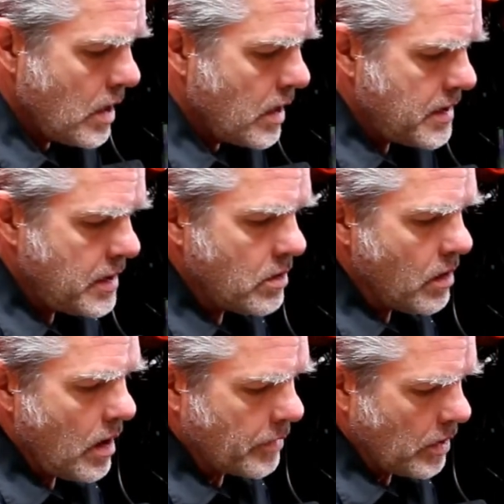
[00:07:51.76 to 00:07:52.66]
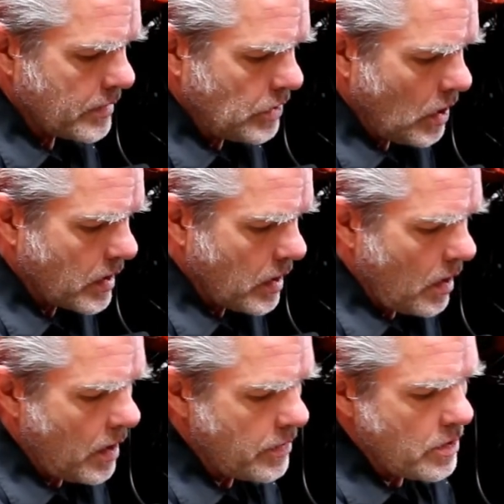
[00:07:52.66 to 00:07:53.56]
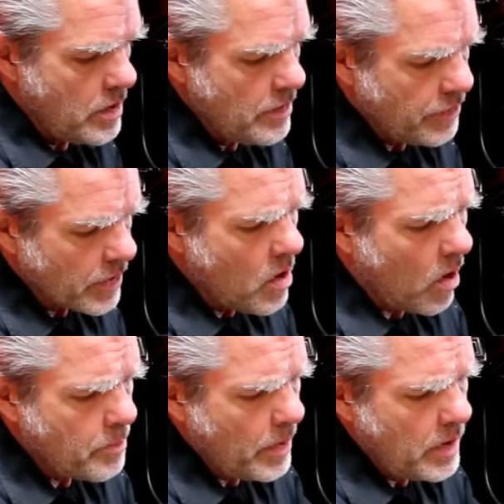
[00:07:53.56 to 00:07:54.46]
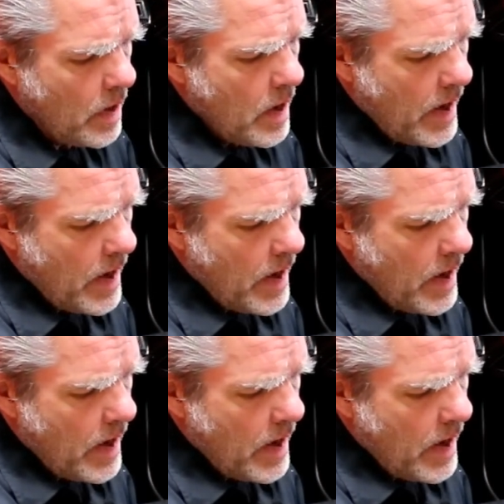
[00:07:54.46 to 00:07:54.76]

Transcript: Here, I'm gonna tuck it underneath the carpet.